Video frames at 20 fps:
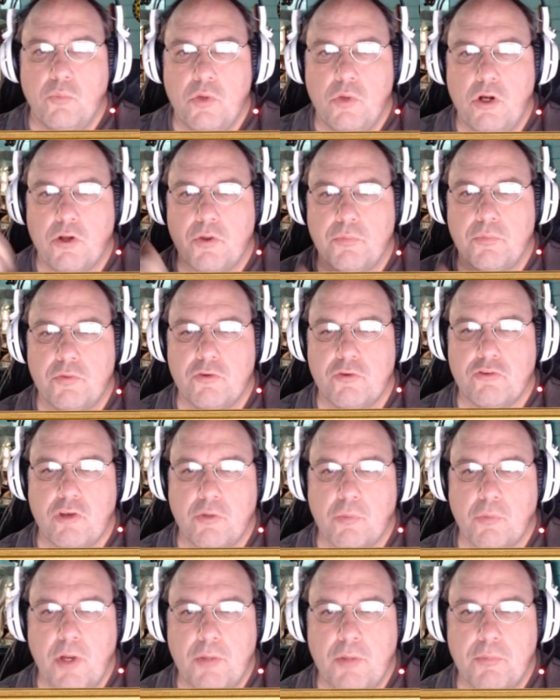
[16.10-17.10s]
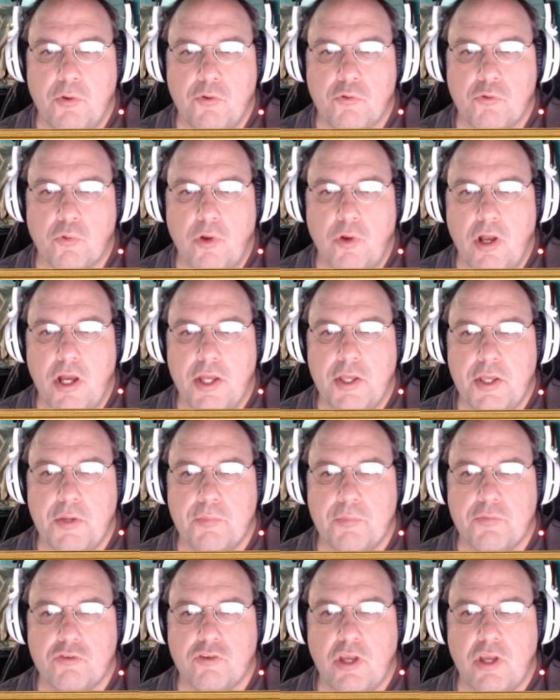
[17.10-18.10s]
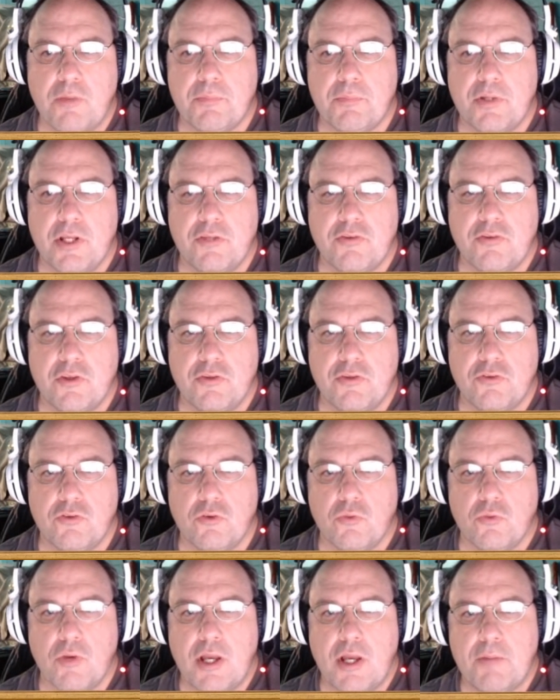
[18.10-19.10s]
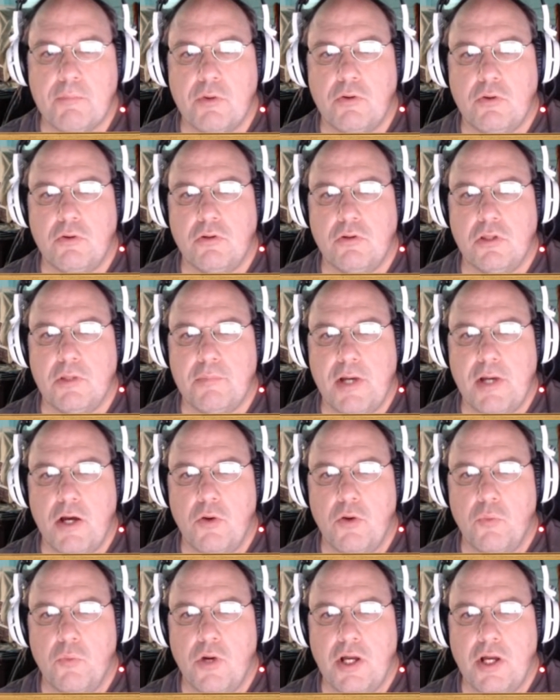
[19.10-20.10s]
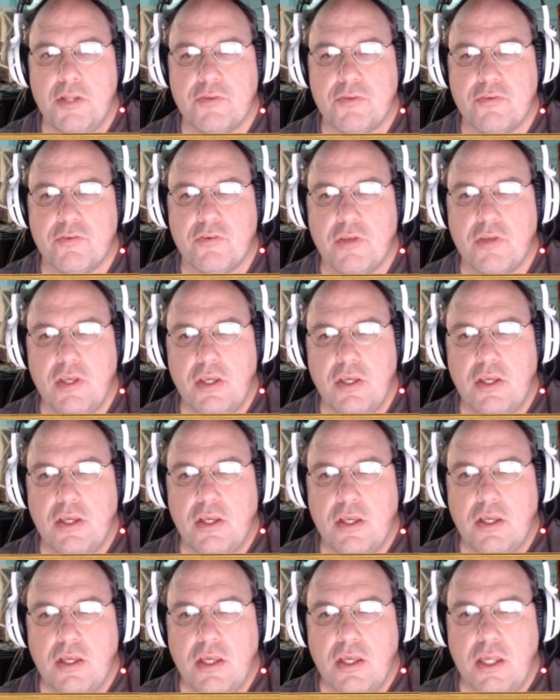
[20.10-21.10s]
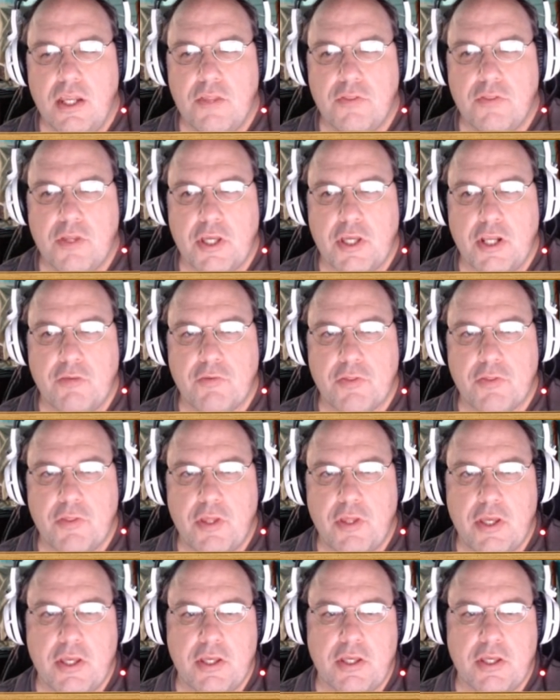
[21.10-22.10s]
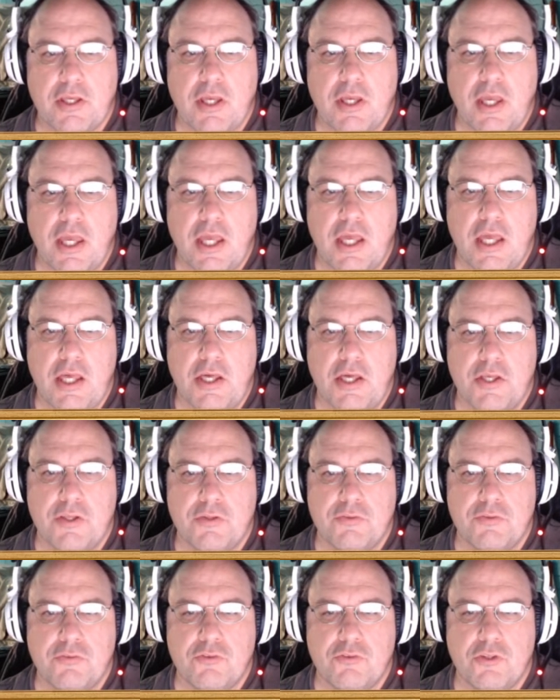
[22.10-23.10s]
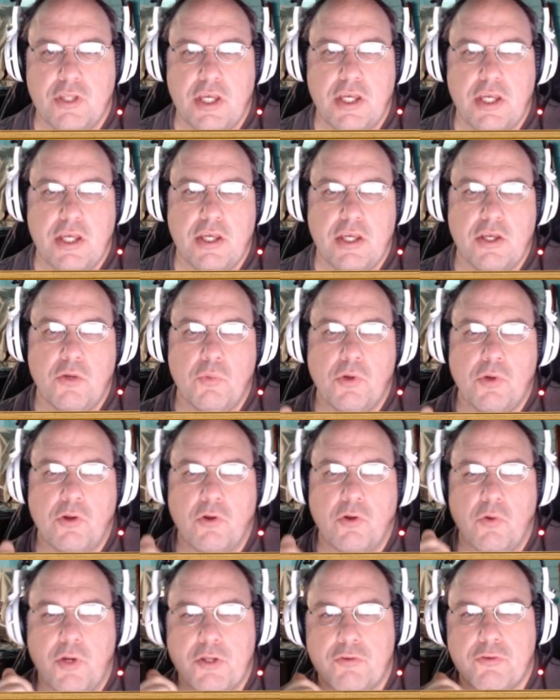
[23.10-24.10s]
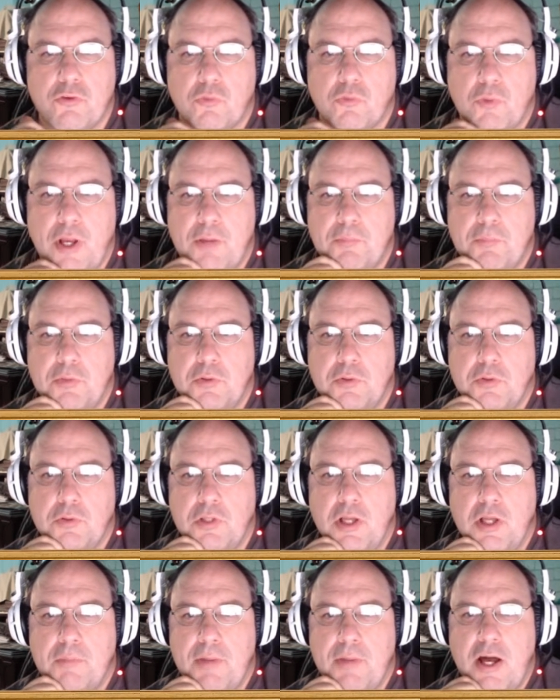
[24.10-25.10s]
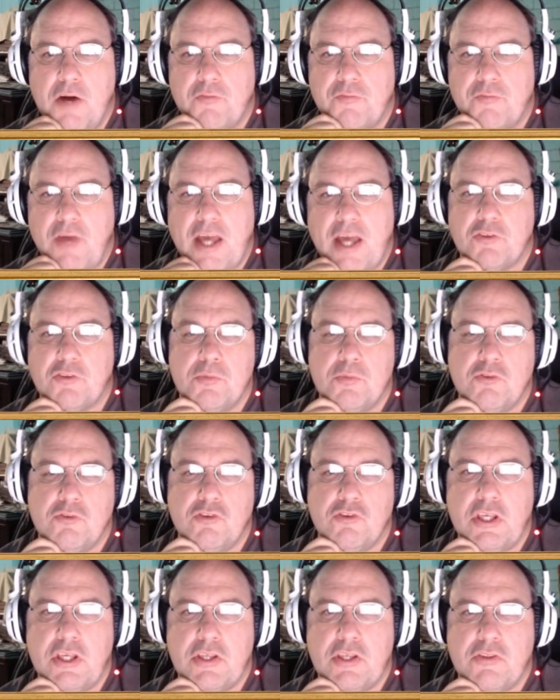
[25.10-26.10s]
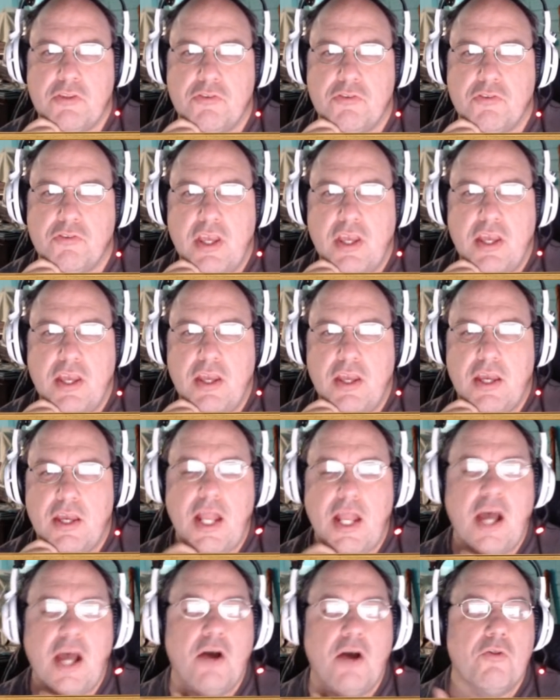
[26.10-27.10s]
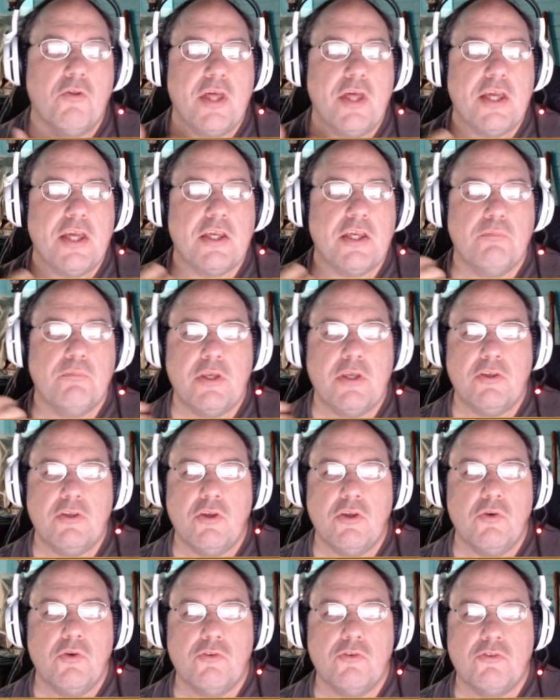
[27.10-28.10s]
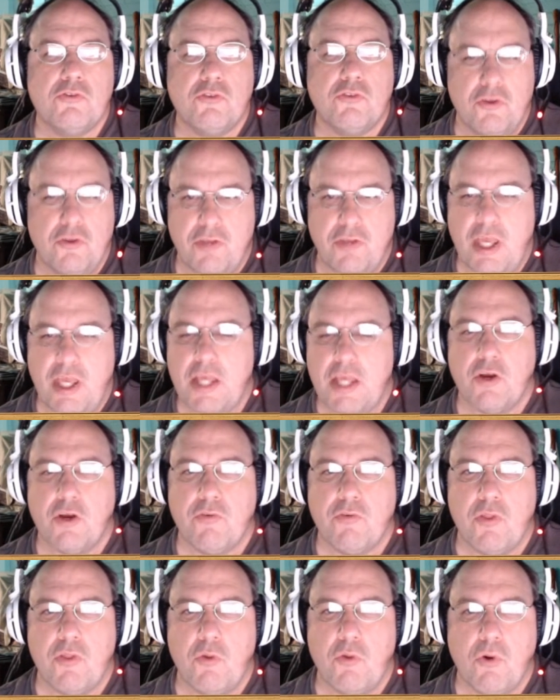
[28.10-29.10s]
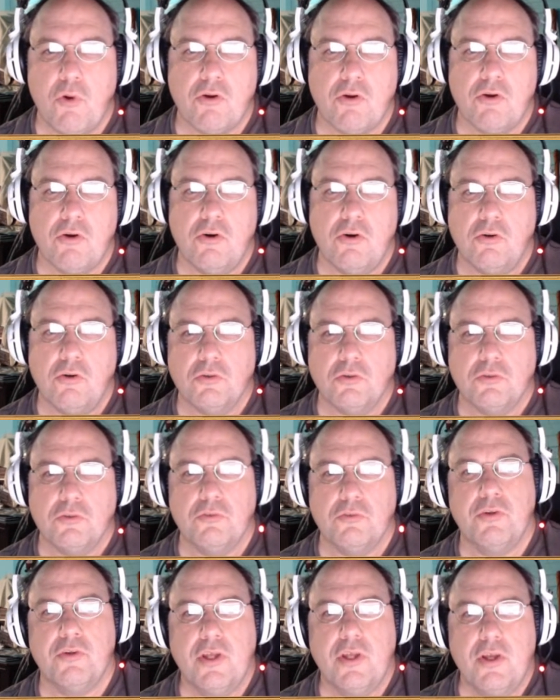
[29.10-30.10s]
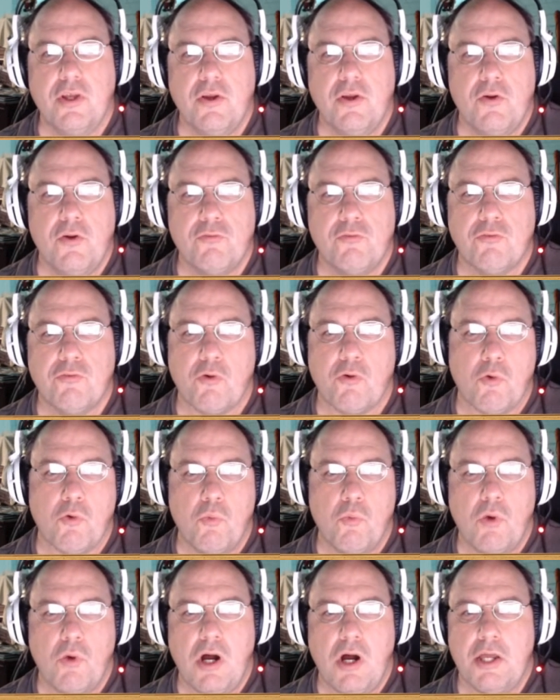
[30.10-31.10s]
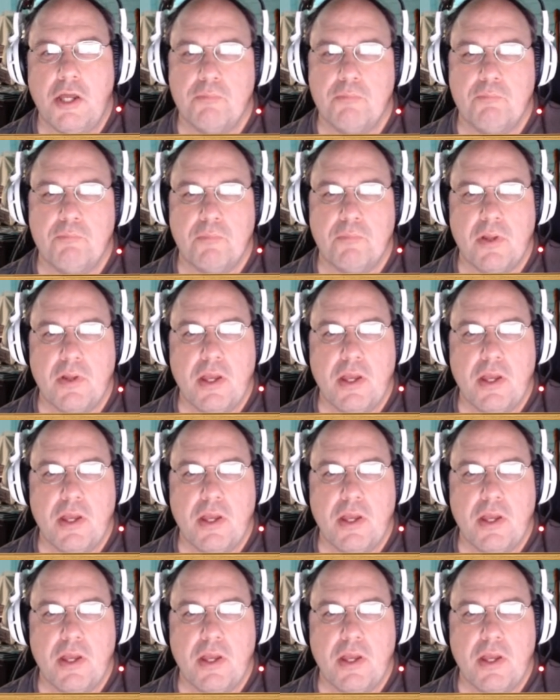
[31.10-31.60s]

welcome to Shep Rambles, where I am Shep and I tend to ramble about what? Anything and everything. And today we're going to ramble about fax machines and how they can be used to take over the world for $1